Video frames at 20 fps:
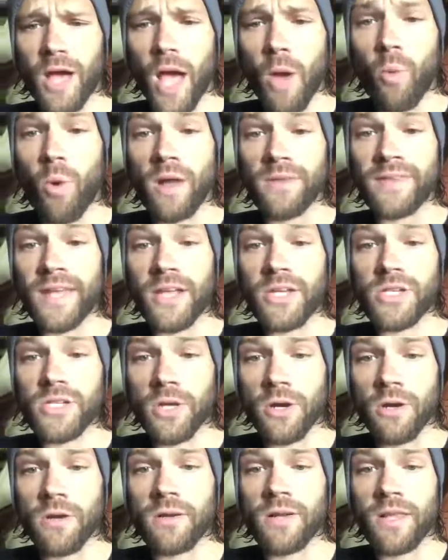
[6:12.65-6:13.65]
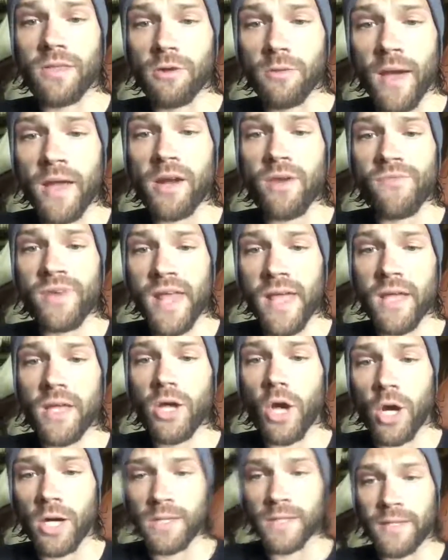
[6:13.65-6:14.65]
I want that shirt. Need the reminder every day.
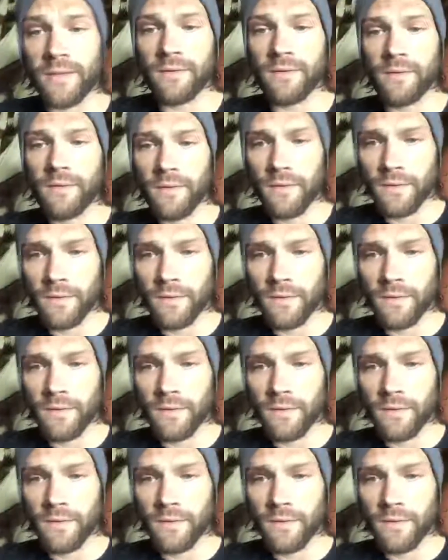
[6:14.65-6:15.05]
Carlin.